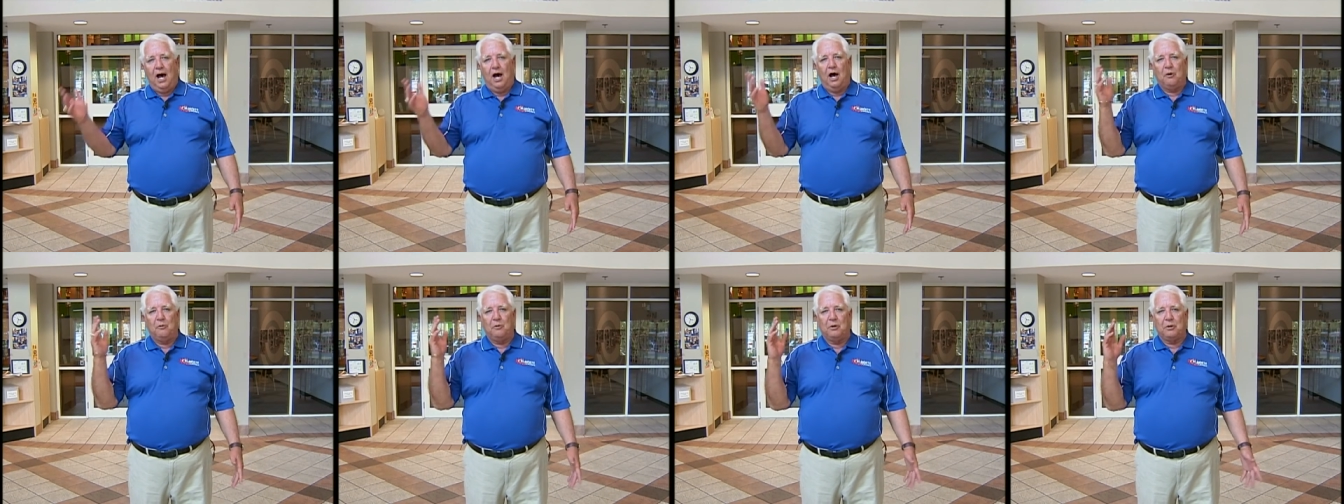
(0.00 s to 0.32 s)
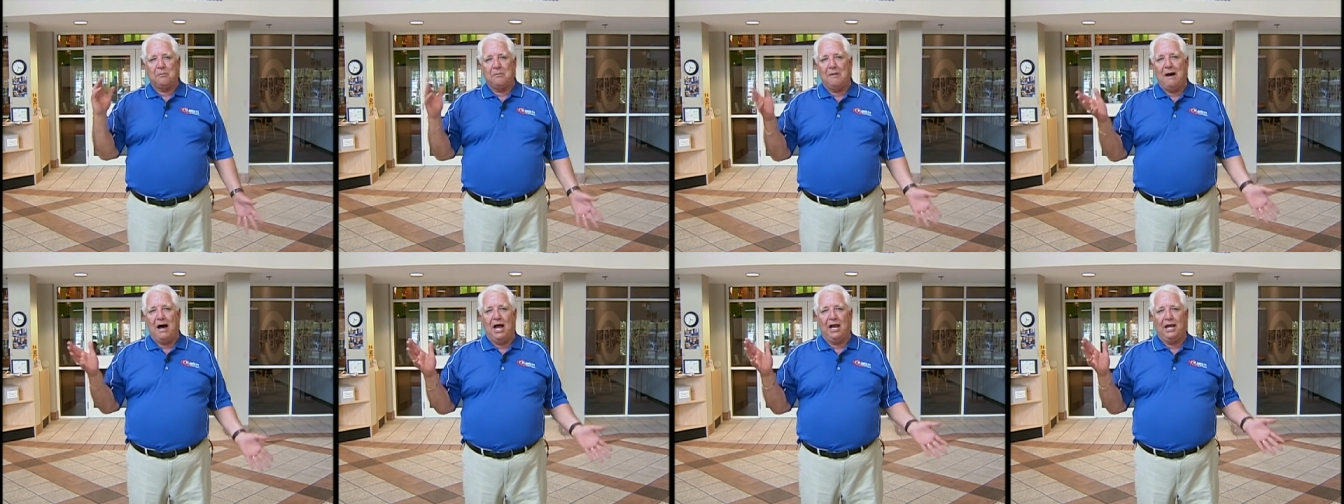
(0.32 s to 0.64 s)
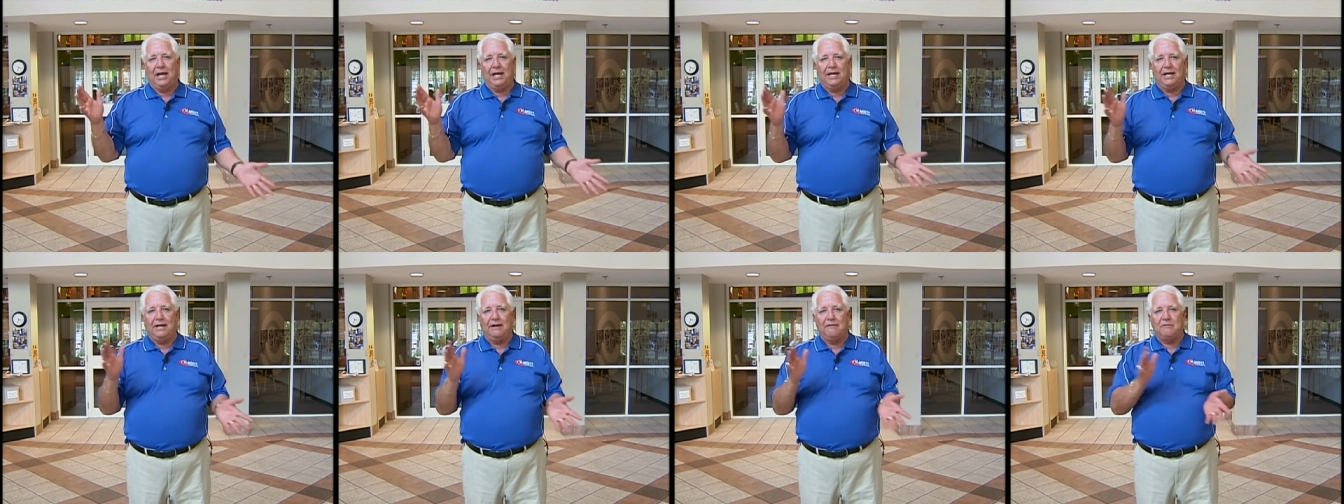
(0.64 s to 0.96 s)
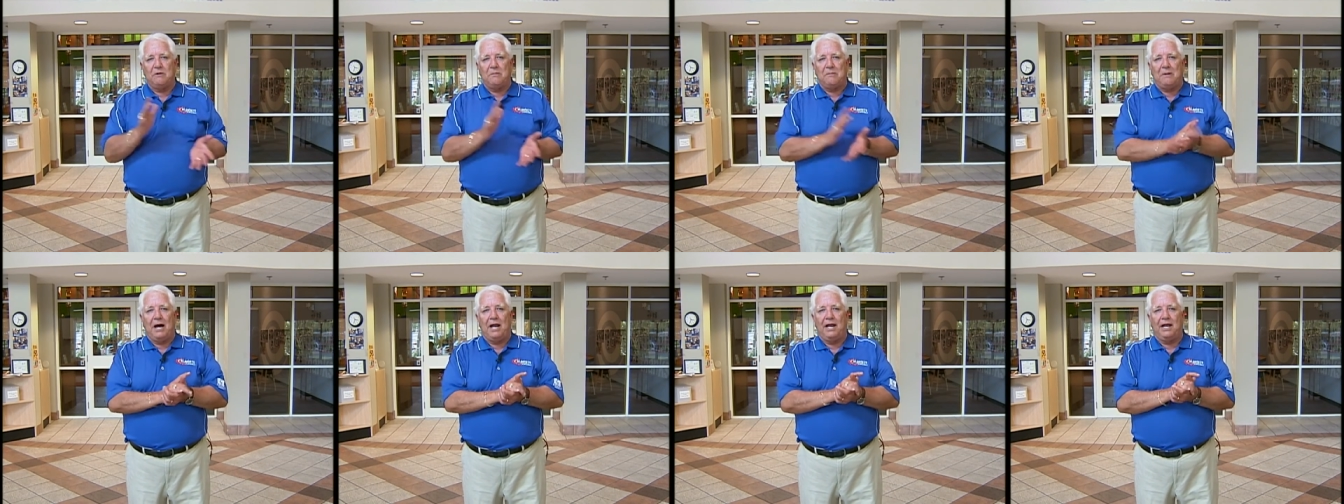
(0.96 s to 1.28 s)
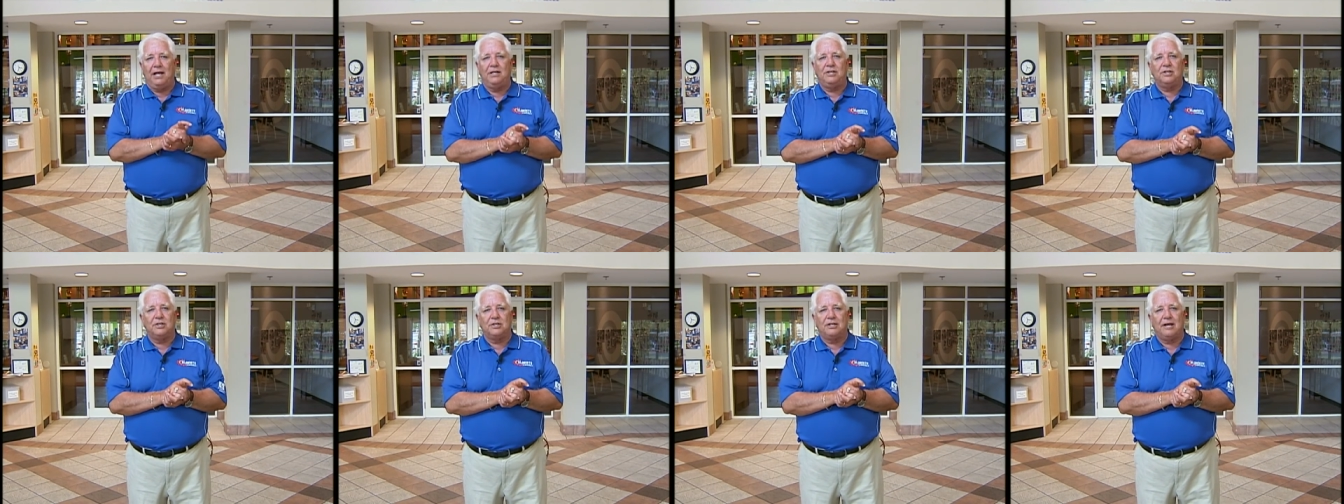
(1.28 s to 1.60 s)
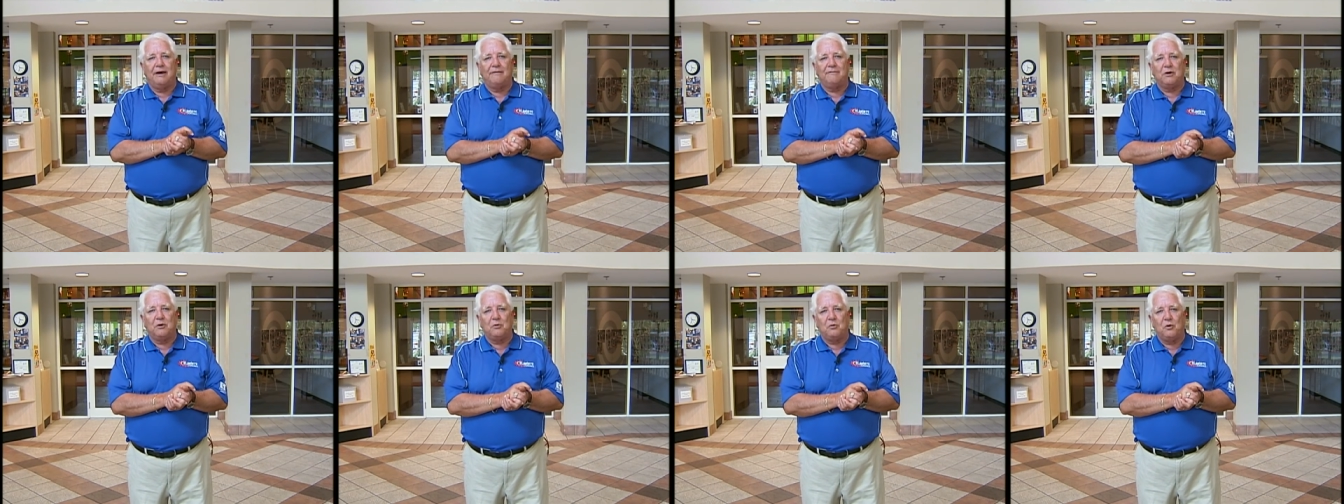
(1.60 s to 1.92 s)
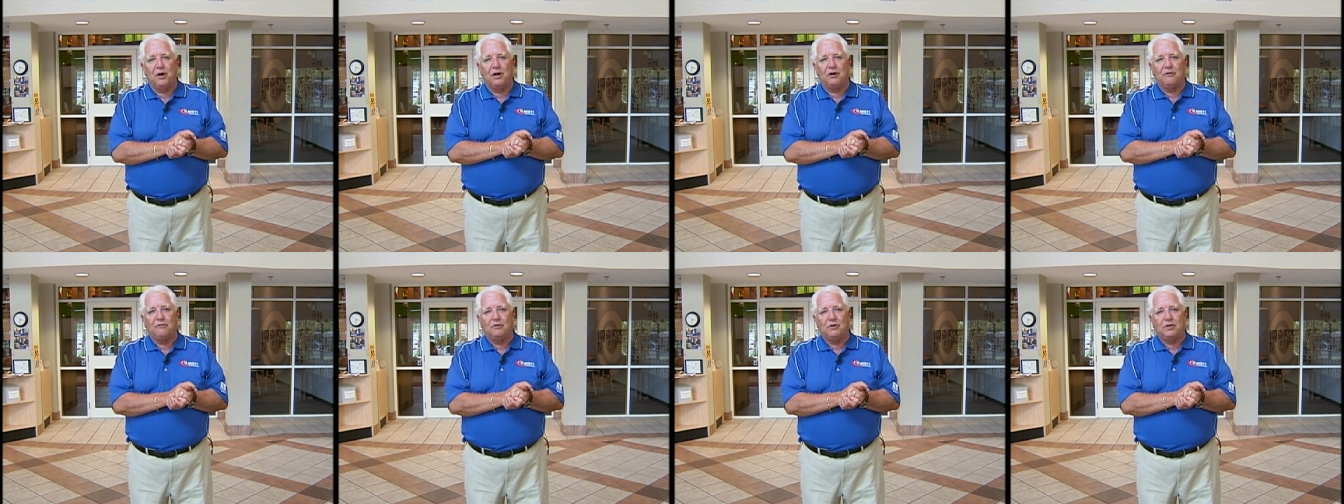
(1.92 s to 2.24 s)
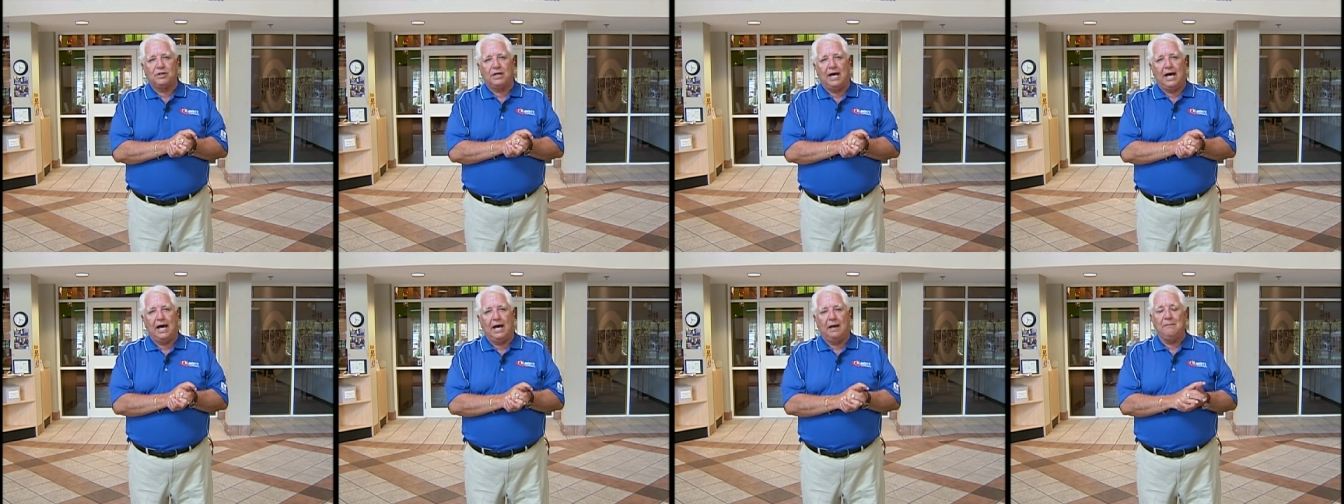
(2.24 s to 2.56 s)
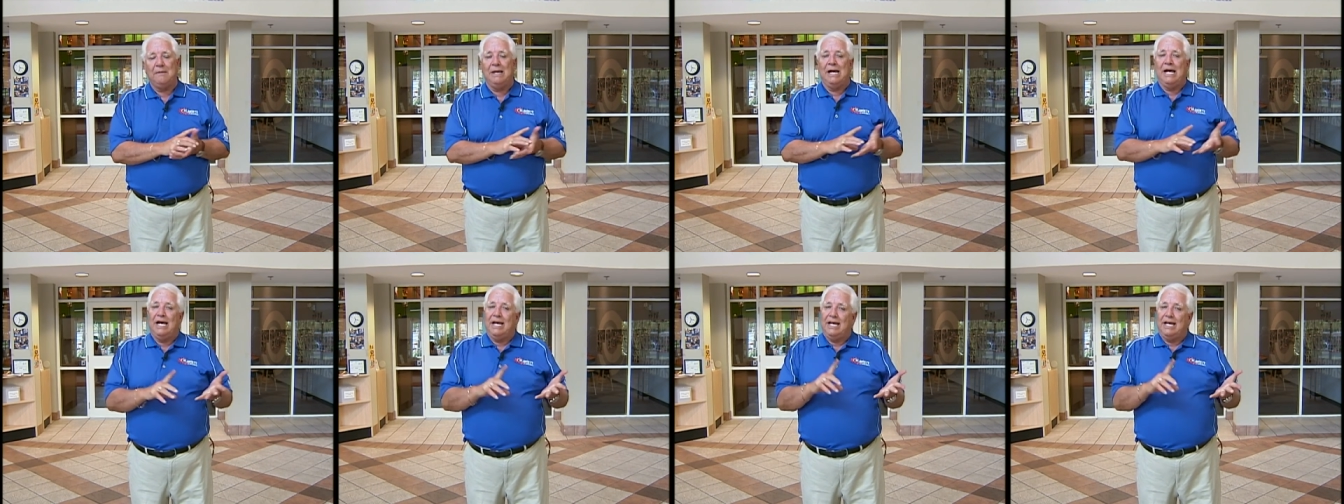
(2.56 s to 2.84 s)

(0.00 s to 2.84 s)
uh, with Molly and everybody, just having a wonderful time.